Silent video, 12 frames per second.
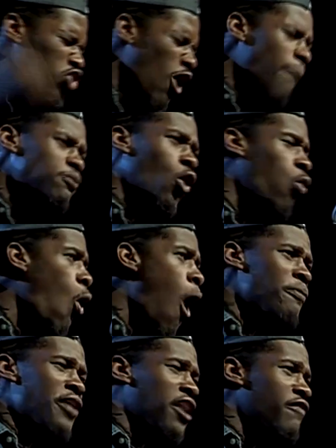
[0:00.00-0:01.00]
cropped the
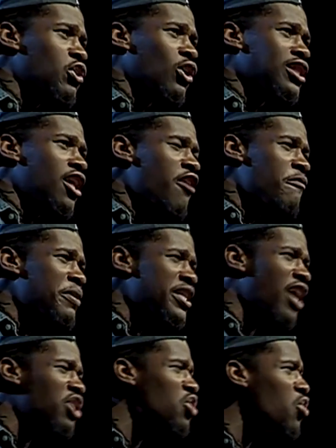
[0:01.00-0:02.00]
warmth out of your love, but
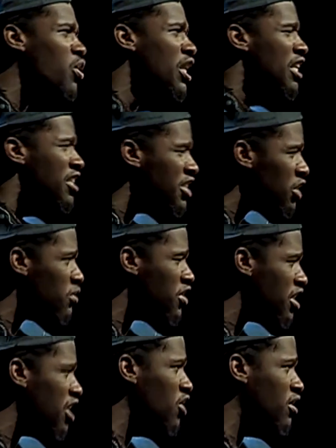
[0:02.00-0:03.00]
yet you still
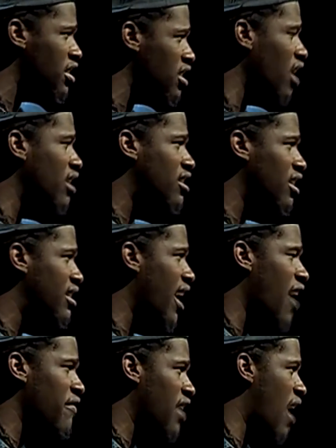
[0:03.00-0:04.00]
sent your son to
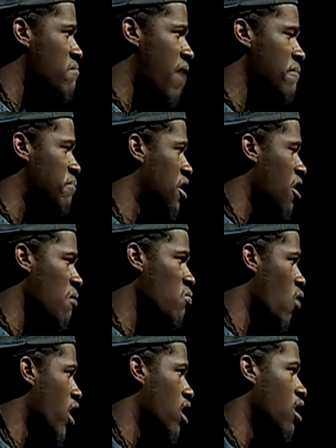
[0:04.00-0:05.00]
die that I might become
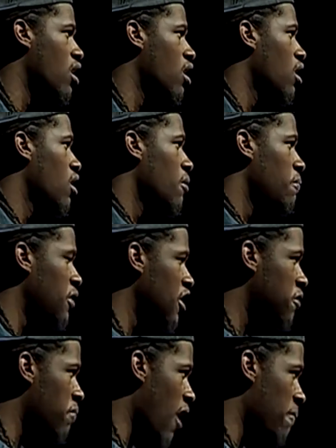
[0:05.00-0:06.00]
one,
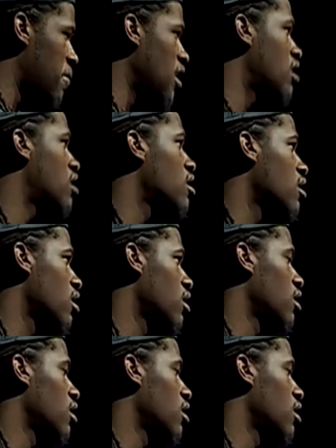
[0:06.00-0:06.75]
piece by piece.